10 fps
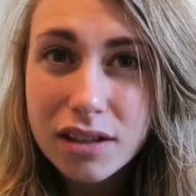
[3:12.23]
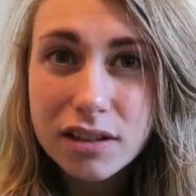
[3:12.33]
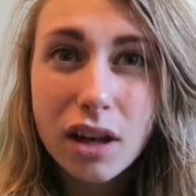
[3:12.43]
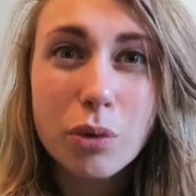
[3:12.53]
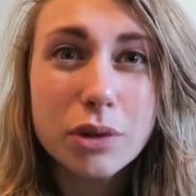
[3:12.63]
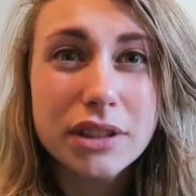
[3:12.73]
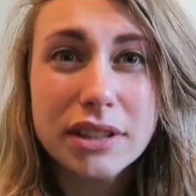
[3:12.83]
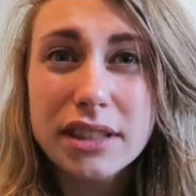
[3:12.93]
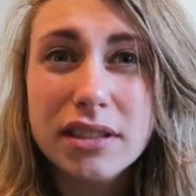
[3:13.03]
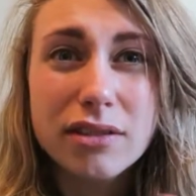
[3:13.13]
kind of one of
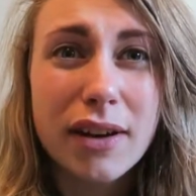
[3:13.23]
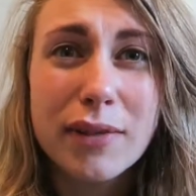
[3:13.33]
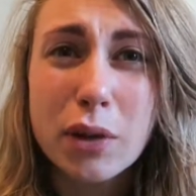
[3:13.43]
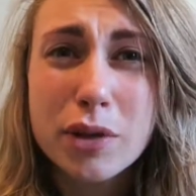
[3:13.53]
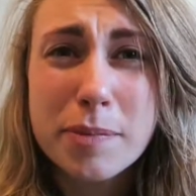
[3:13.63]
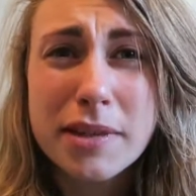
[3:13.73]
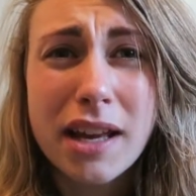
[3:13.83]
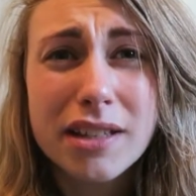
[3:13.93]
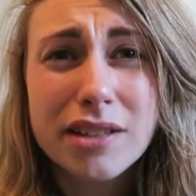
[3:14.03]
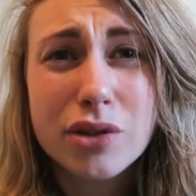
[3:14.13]
the things of having a
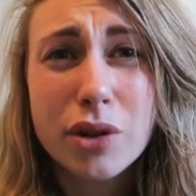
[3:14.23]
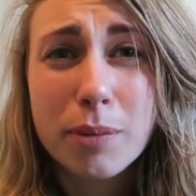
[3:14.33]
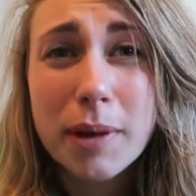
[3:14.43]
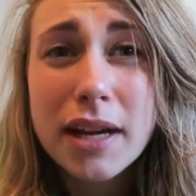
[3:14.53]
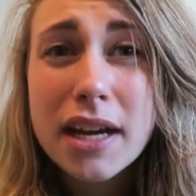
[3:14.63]
hospitality job.